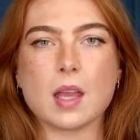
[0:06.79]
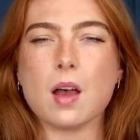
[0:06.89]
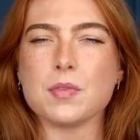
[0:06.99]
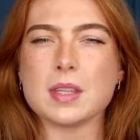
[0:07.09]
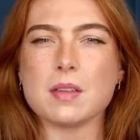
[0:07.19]

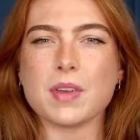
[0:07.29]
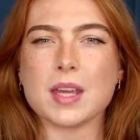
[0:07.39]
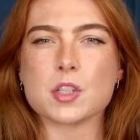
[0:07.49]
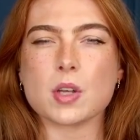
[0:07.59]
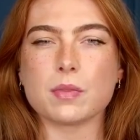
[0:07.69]
After the
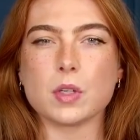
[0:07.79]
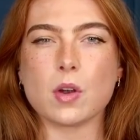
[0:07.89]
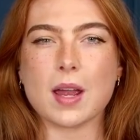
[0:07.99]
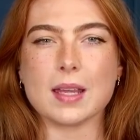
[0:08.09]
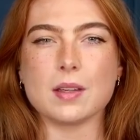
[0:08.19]
invasion of
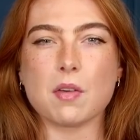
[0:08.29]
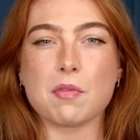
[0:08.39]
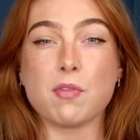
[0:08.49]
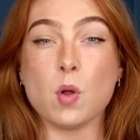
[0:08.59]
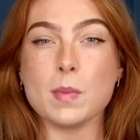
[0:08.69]
Ukraine,
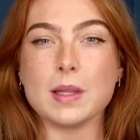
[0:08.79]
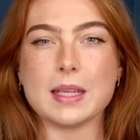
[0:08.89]
formal